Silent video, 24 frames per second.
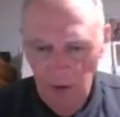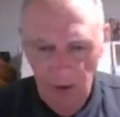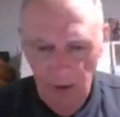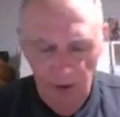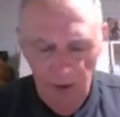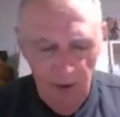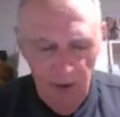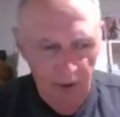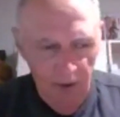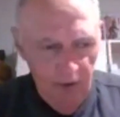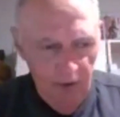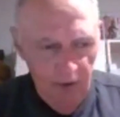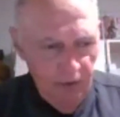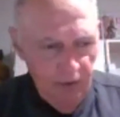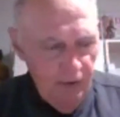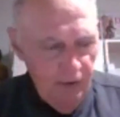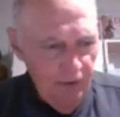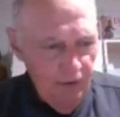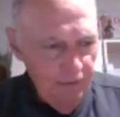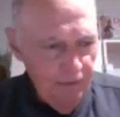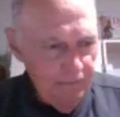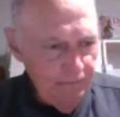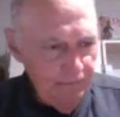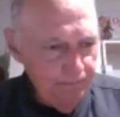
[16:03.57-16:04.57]
and
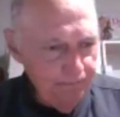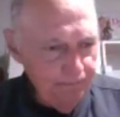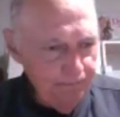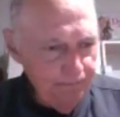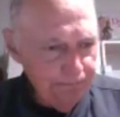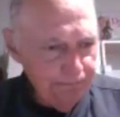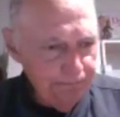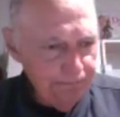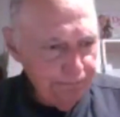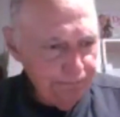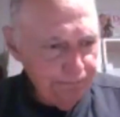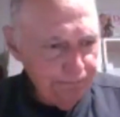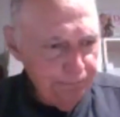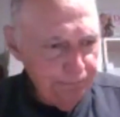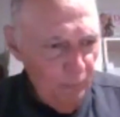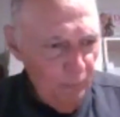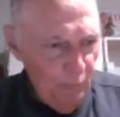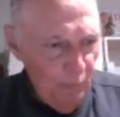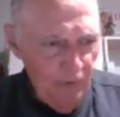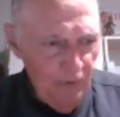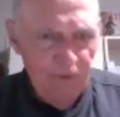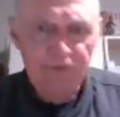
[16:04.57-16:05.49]
I had a